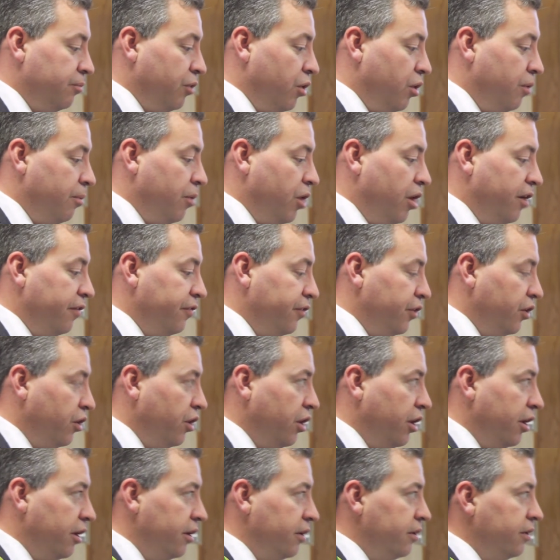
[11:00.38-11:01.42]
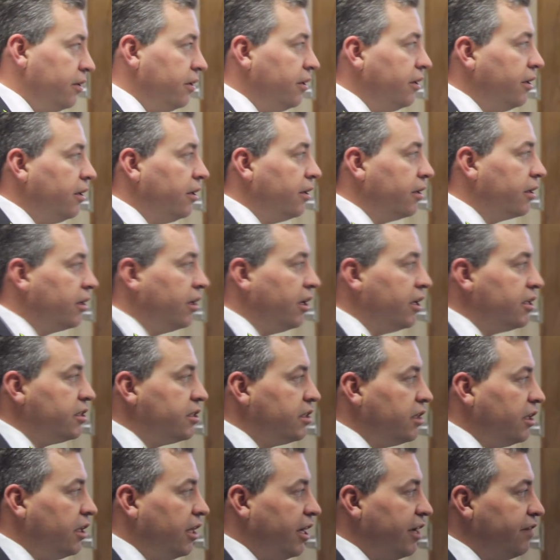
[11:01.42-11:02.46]
bulb off and on
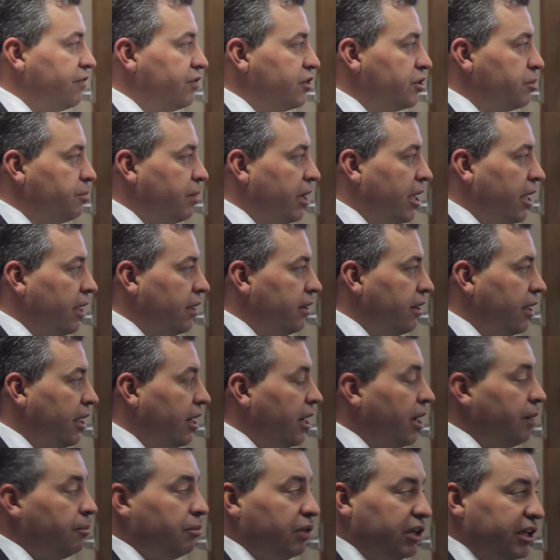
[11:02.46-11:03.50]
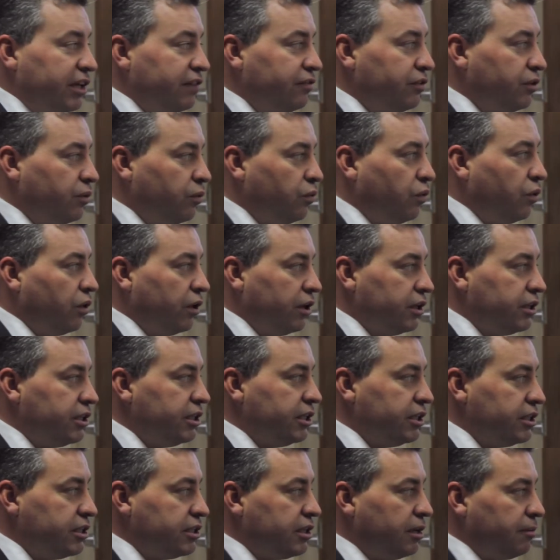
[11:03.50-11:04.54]
cuts the lifespan, and I believe the
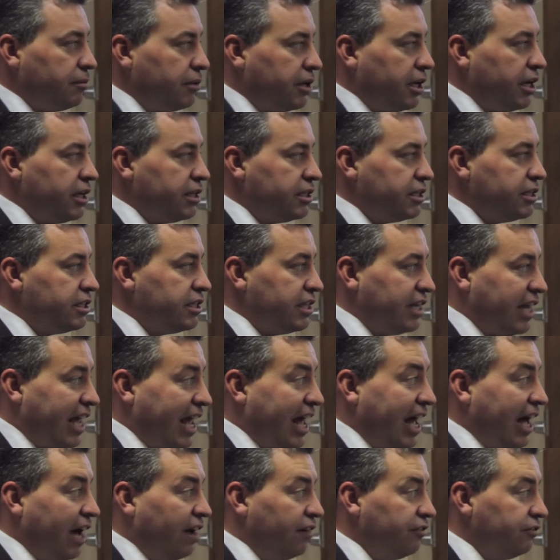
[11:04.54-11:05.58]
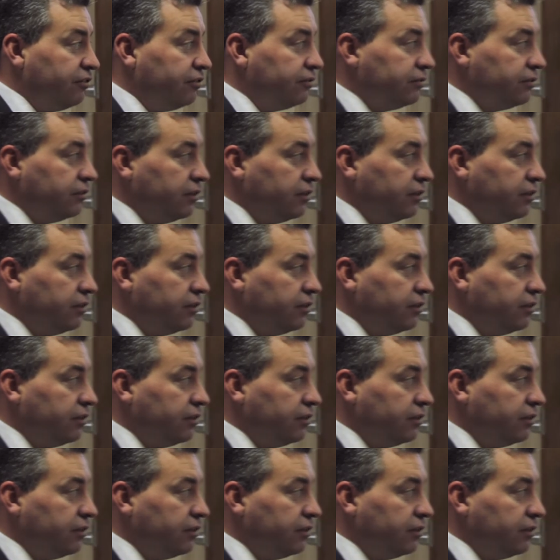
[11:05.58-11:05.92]
warranty in some cases in half.